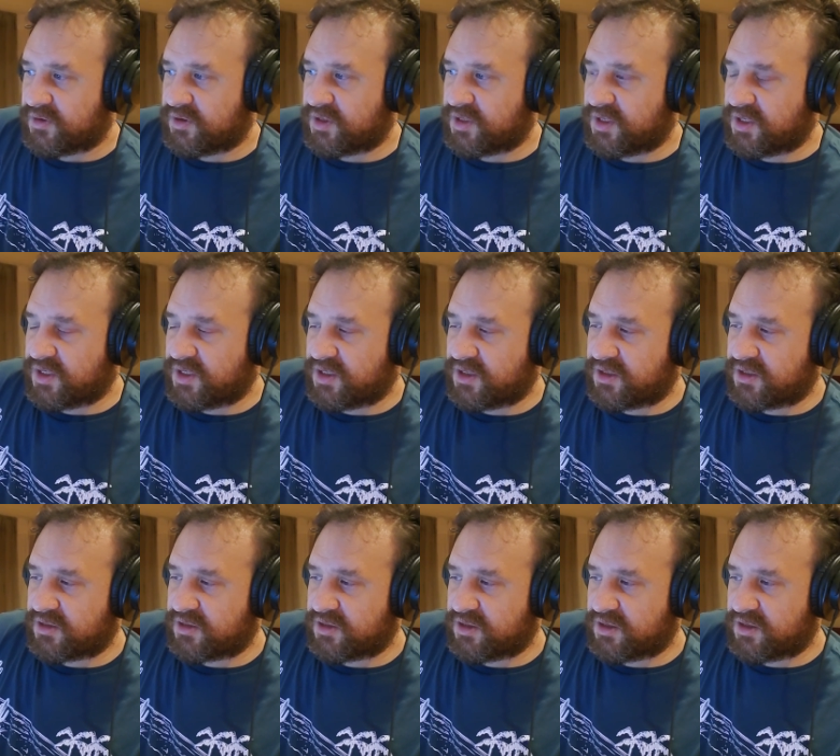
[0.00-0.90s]

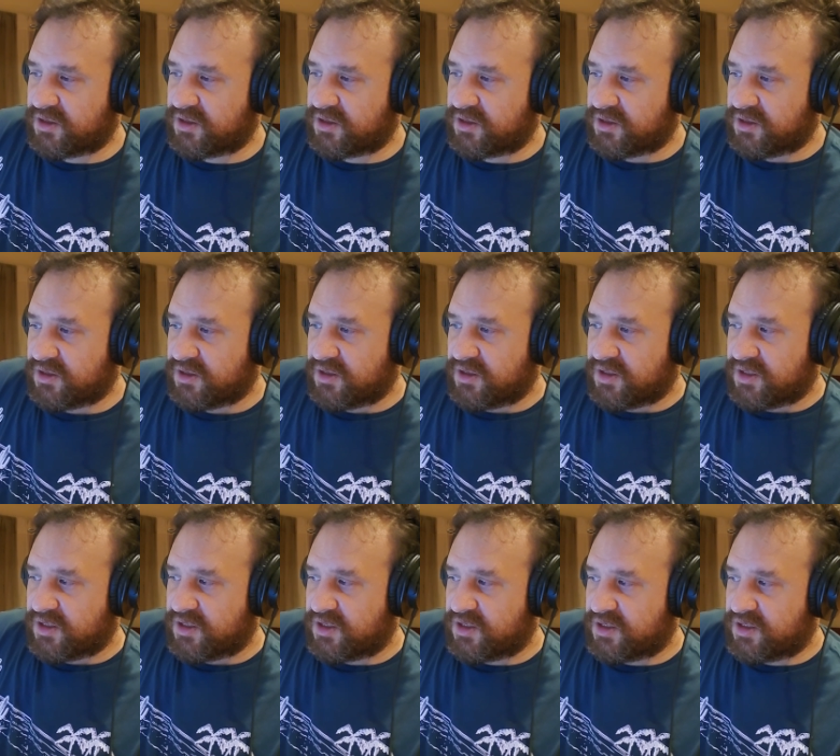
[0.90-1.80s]
and
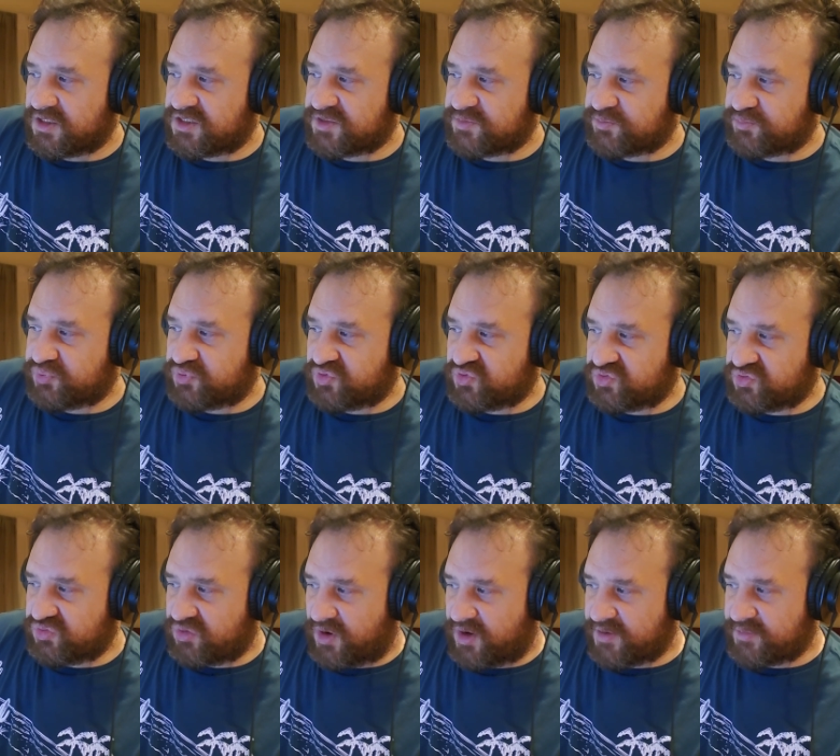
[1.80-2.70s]
it's
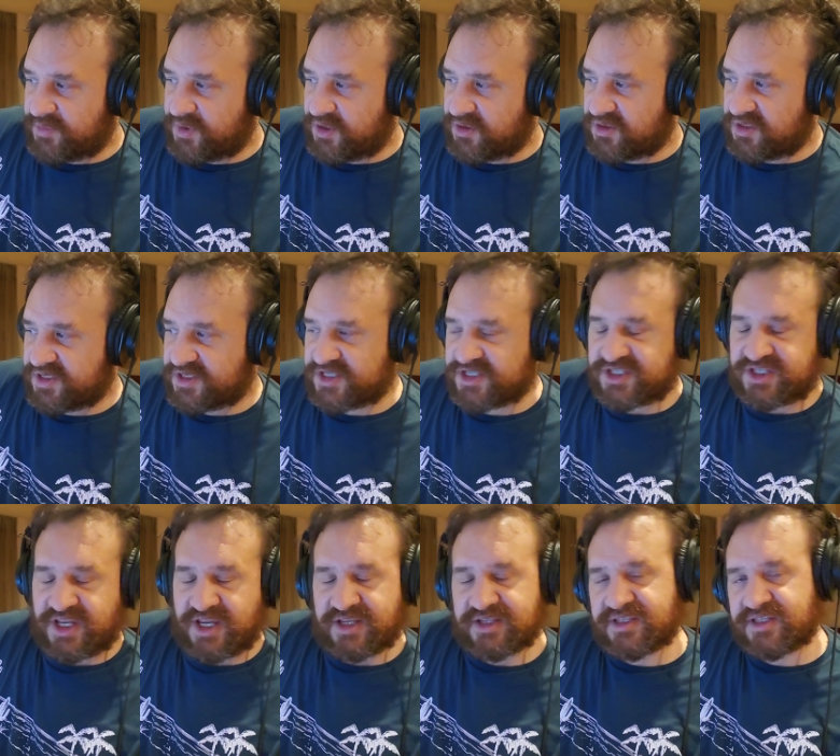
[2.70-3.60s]
primarily
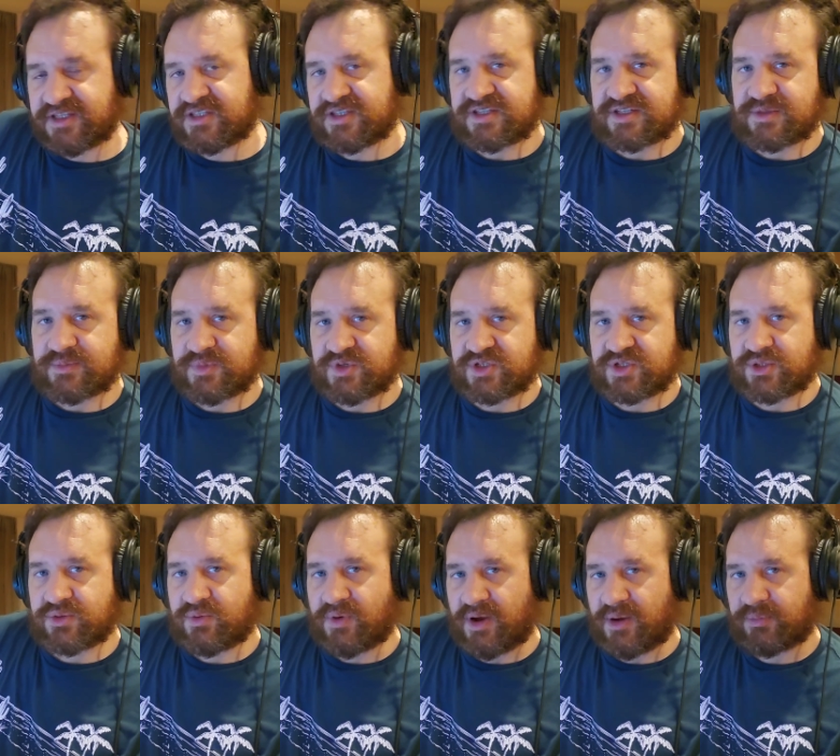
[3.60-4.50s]
standing
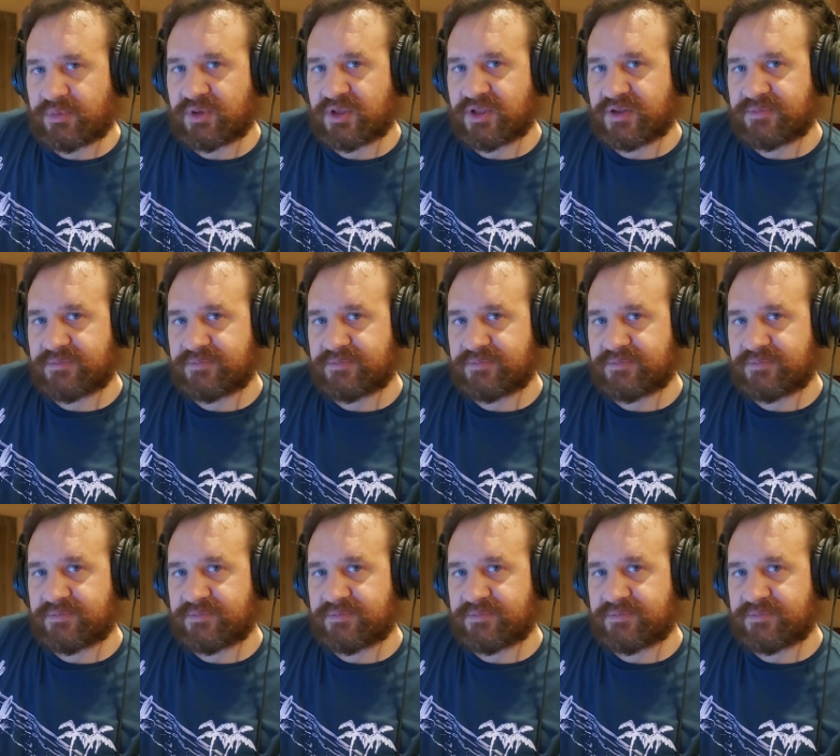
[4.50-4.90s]
submission grappling.